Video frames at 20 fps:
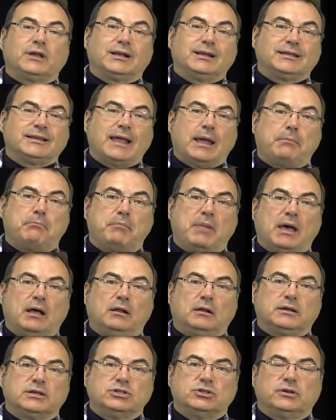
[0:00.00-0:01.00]
click that
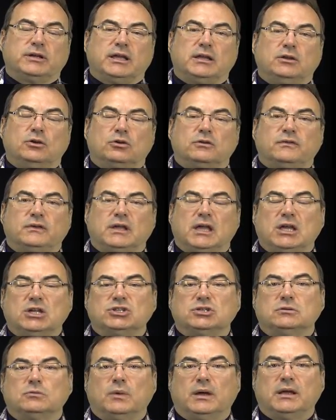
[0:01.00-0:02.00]
bell because you'll get
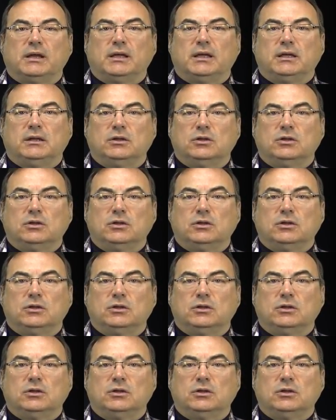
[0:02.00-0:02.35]
notification when a